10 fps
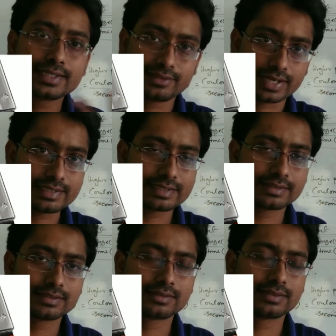is a device
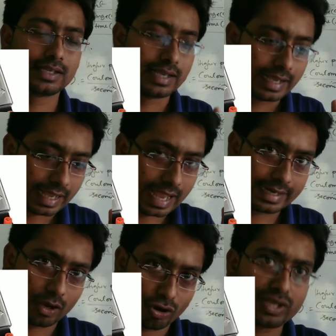
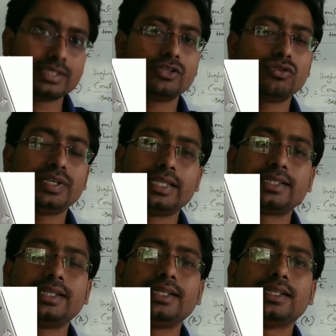and always it will be
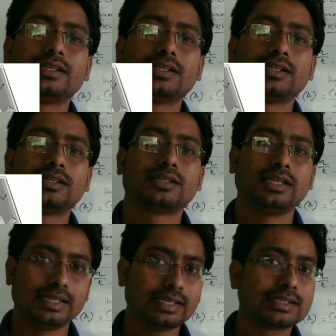connected
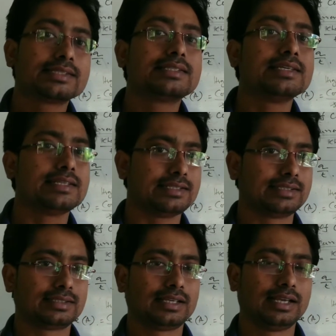in a series.
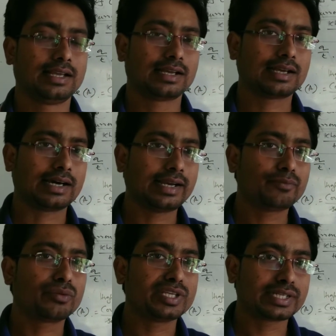
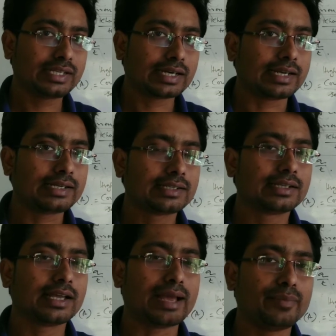Current, for measuring current,
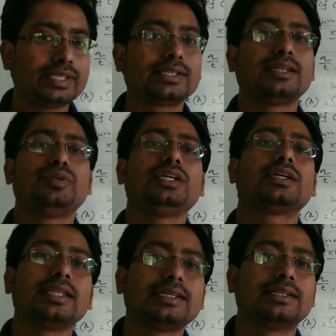ammeter can be
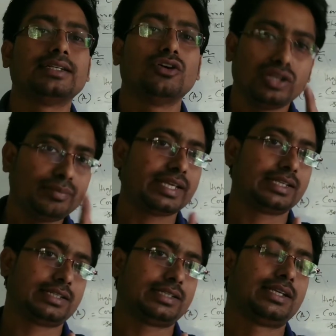connected, only be
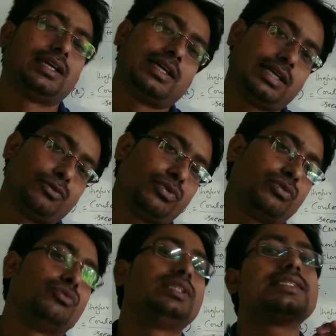connected
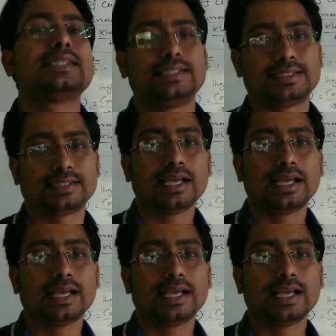with series.